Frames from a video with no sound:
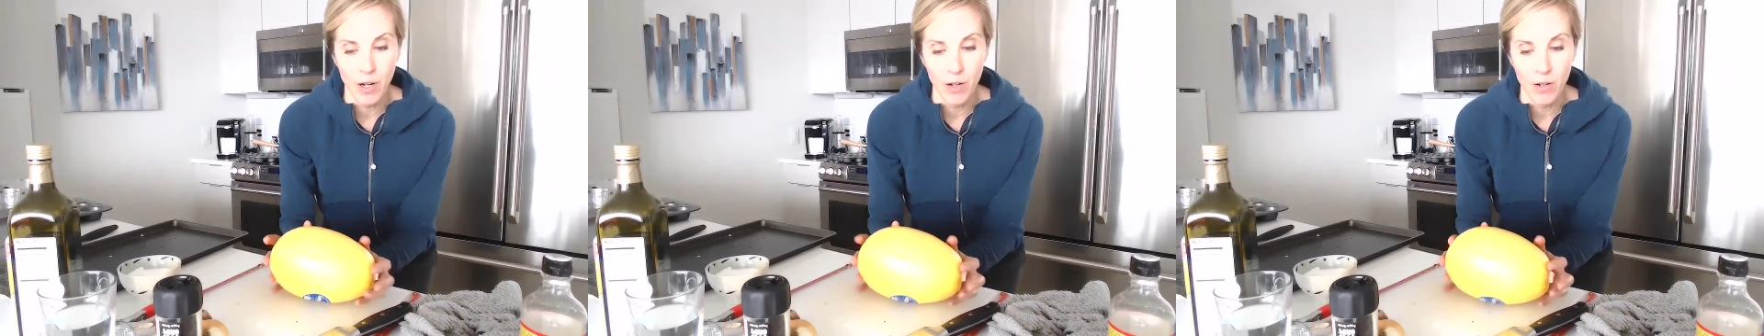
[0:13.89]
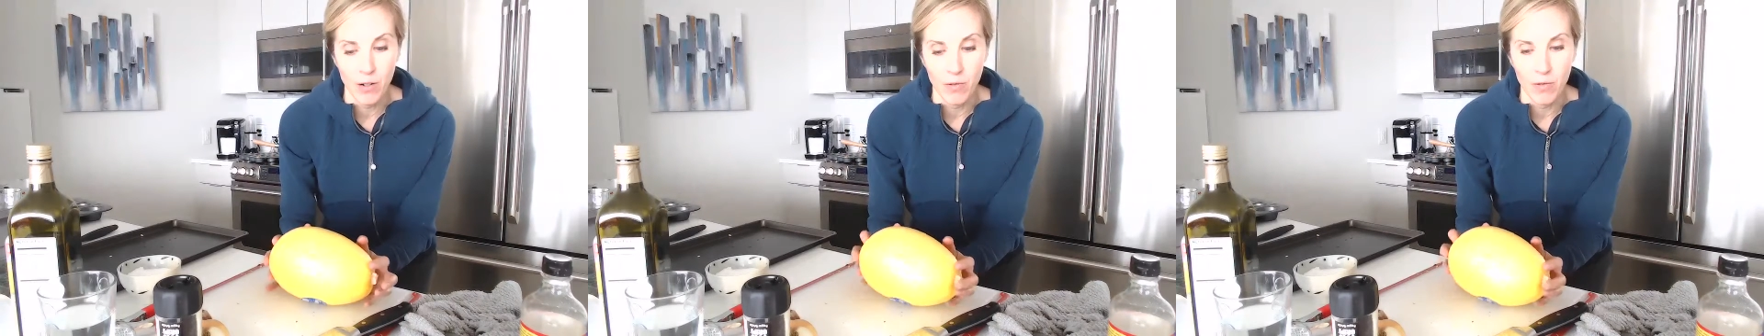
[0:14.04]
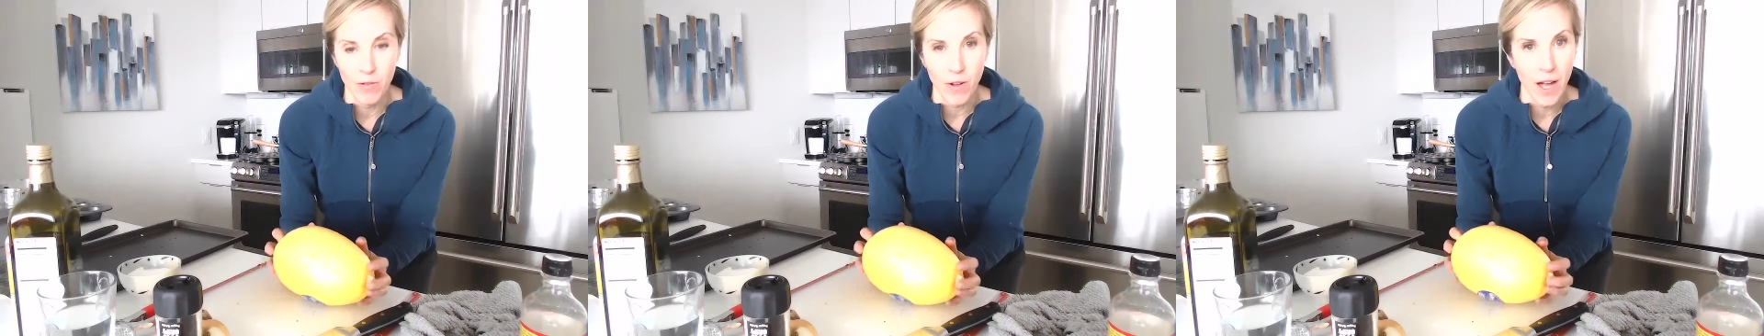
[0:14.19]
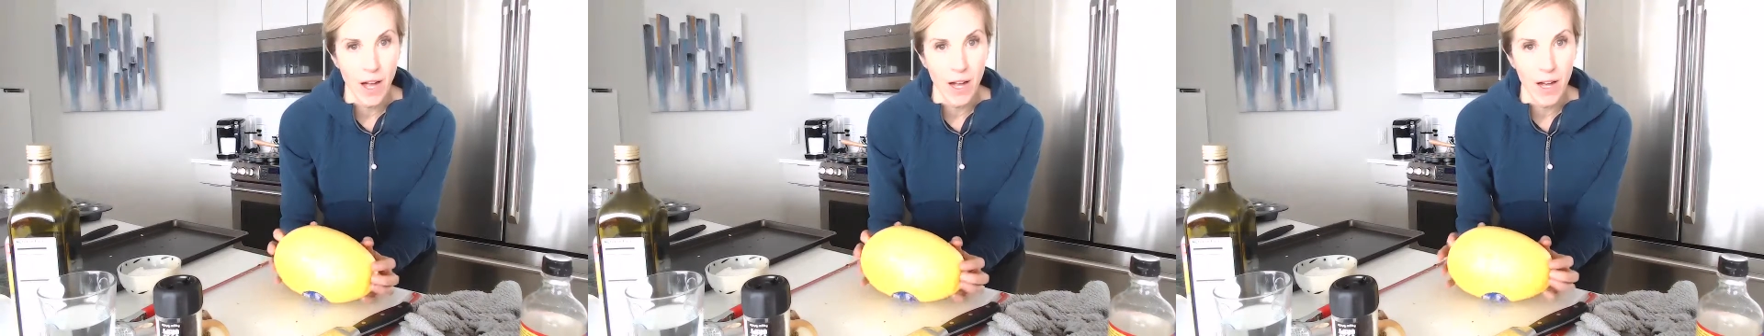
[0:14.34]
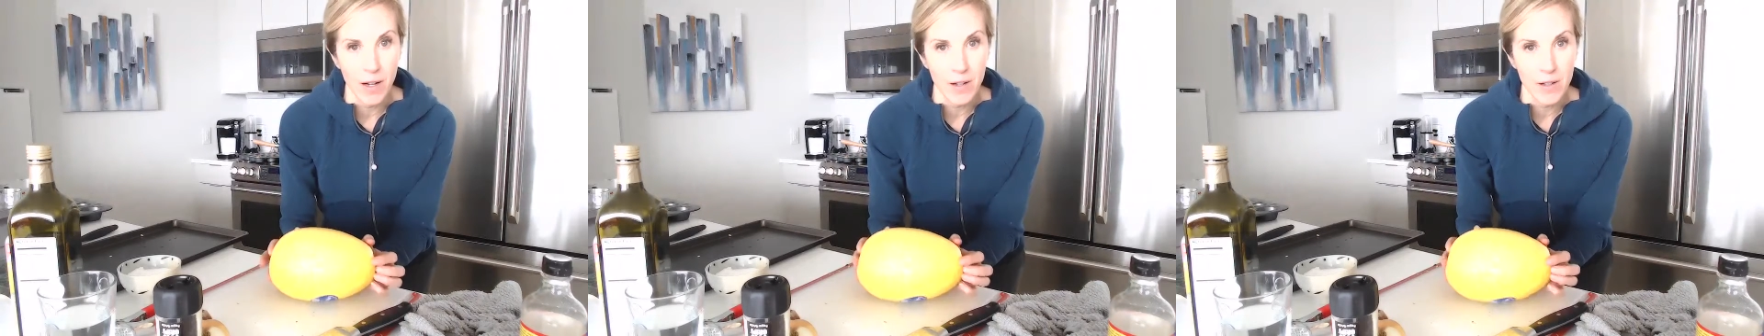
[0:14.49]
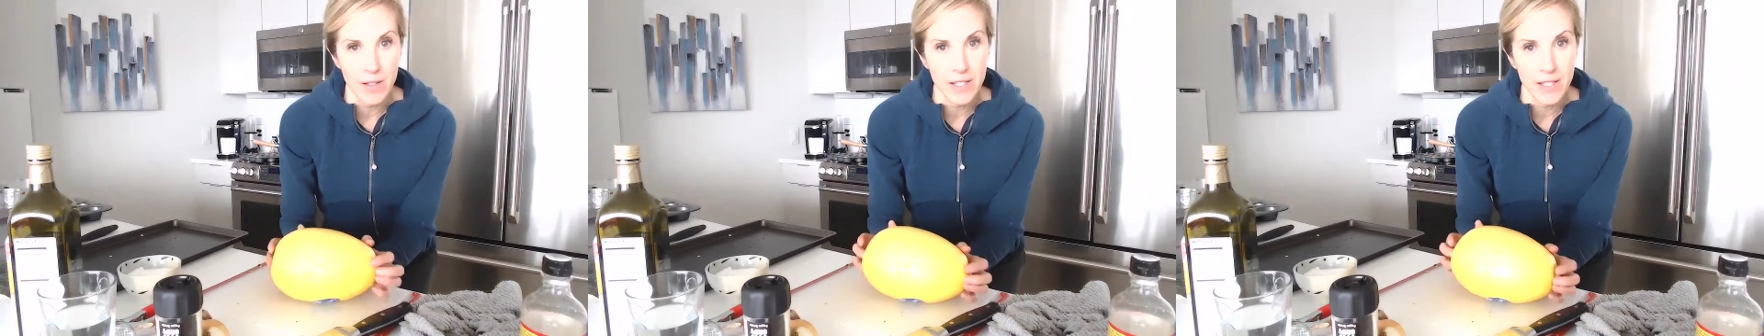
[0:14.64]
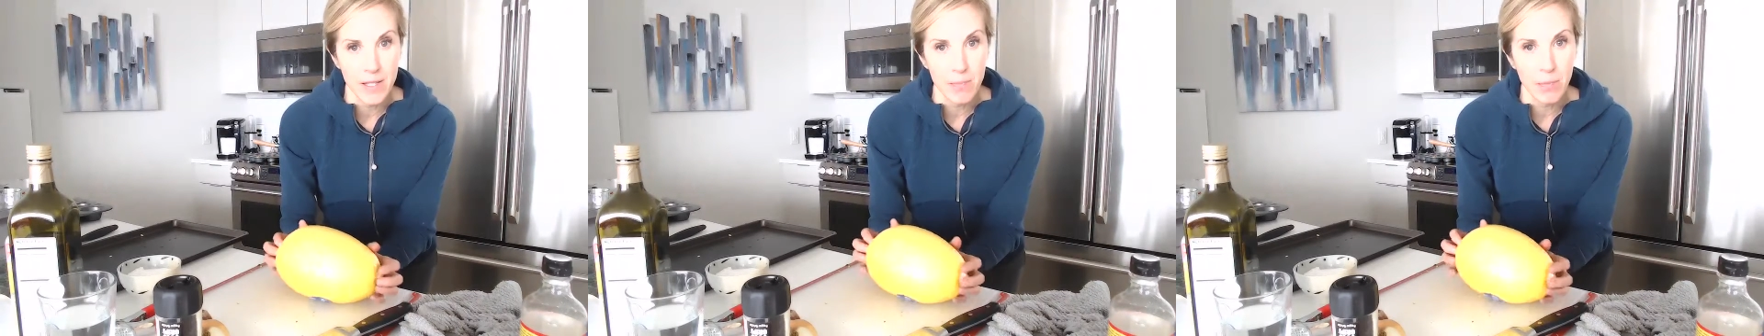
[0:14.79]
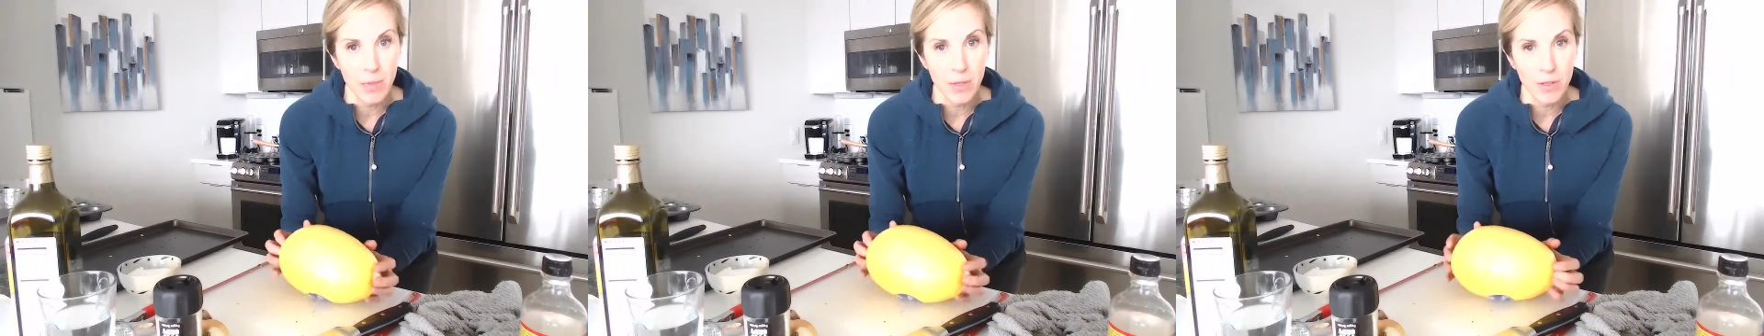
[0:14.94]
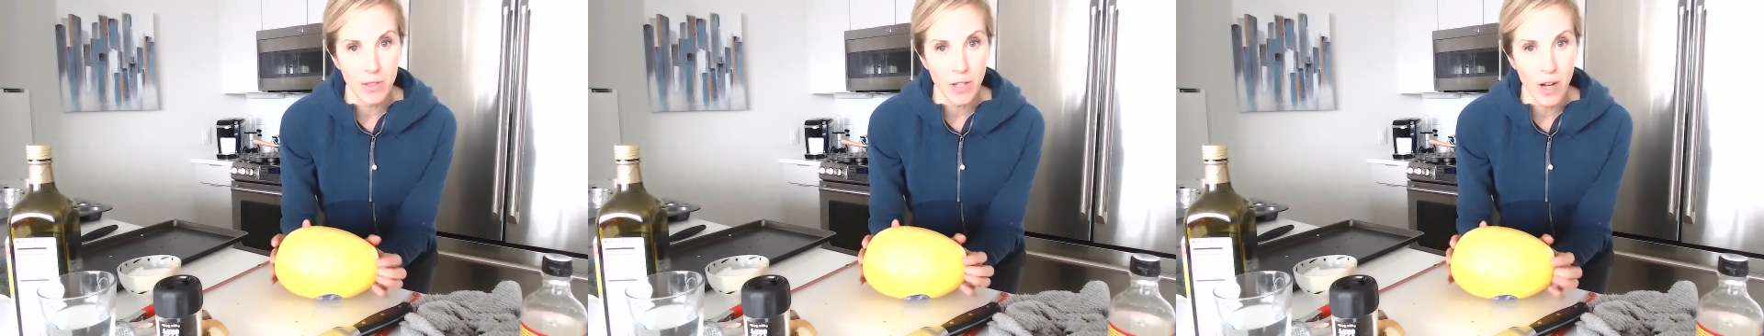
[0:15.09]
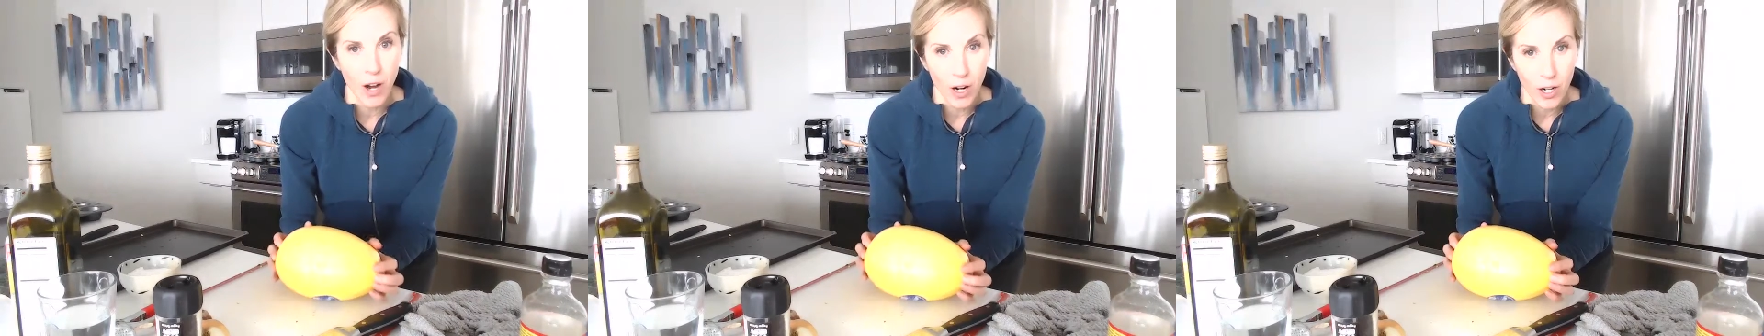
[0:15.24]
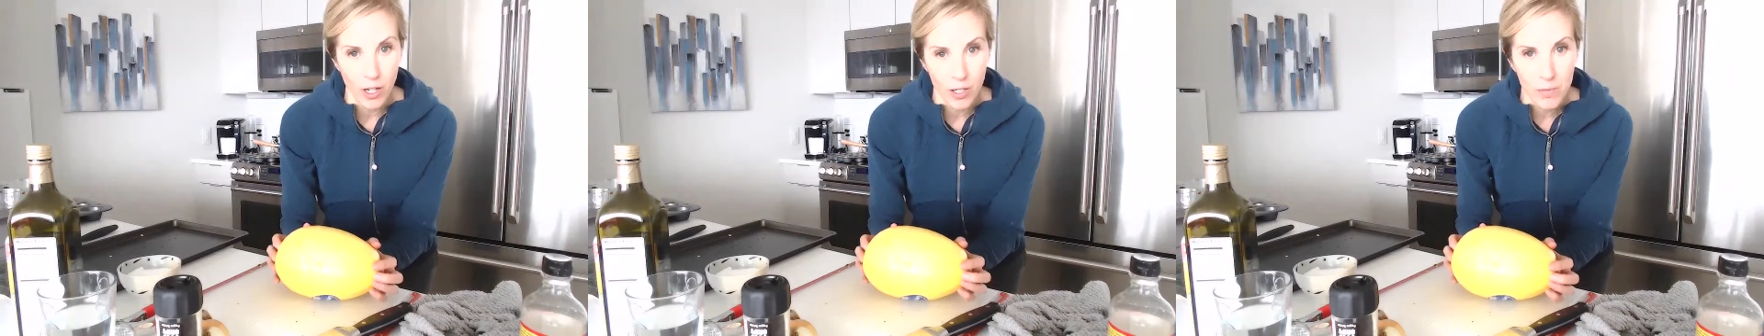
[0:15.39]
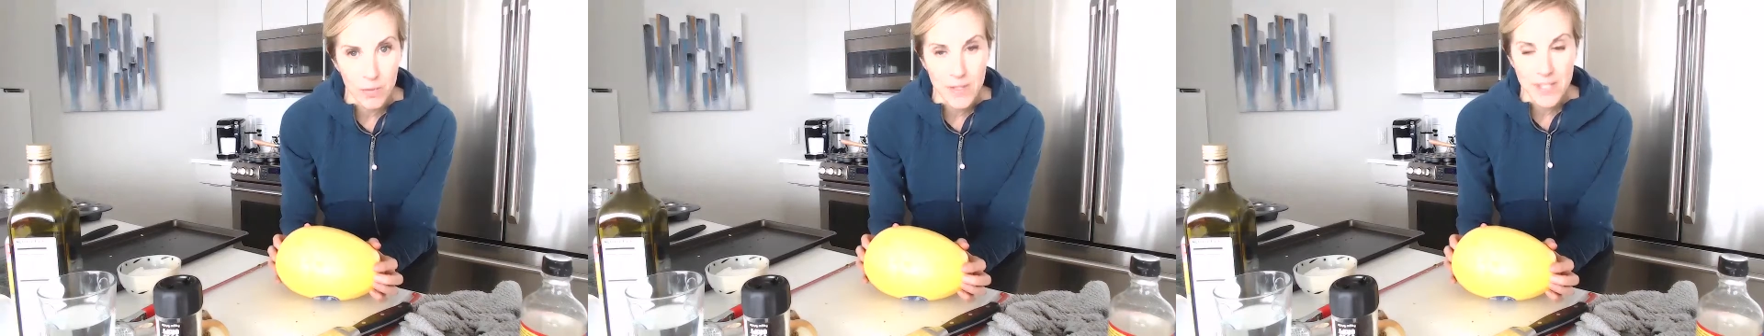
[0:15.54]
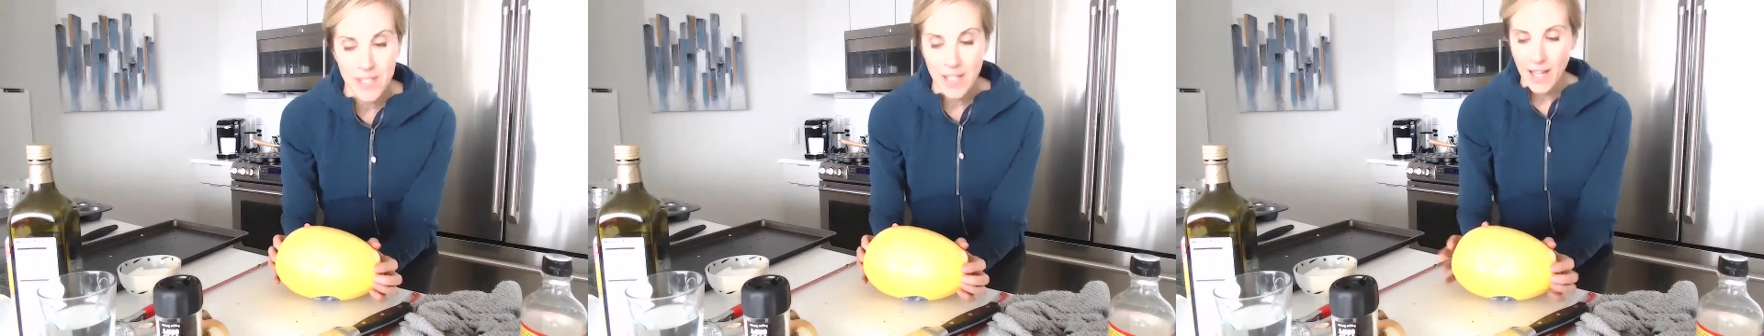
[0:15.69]
of simple
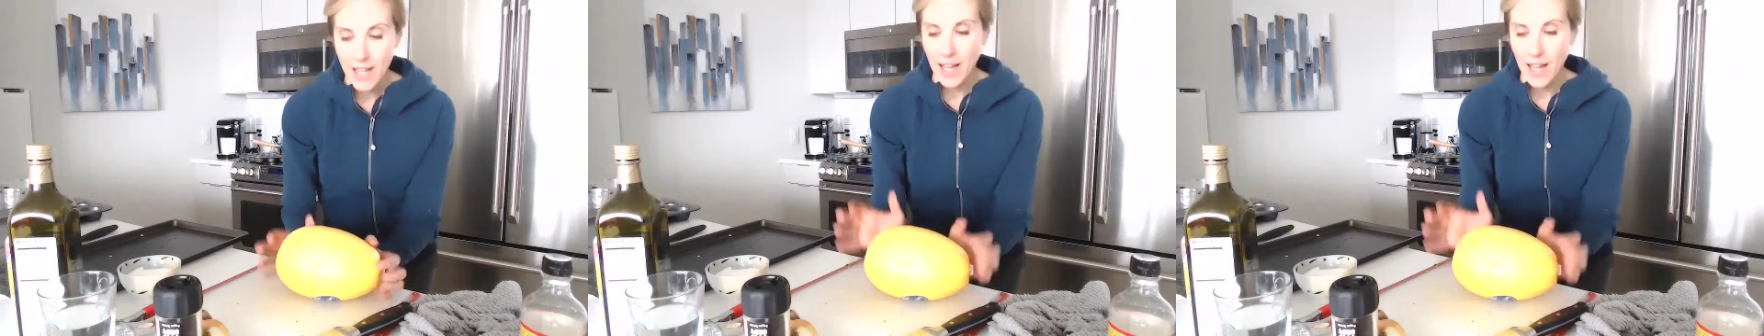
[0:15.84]
carbs,